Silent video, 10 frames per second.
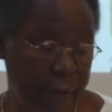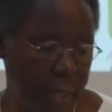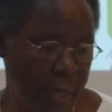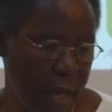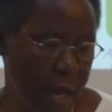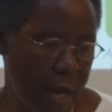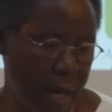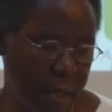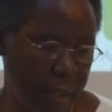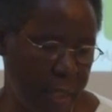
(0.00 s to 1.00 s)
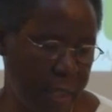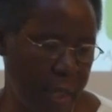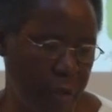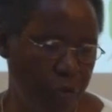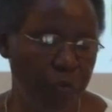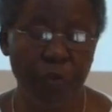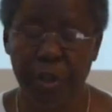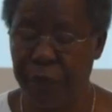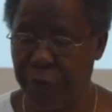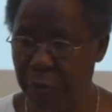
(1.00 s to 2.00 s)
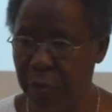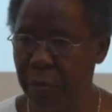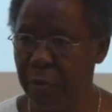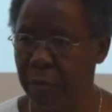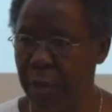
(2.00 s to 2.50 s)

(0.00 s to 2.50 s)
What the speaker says: 7, and these are due for review.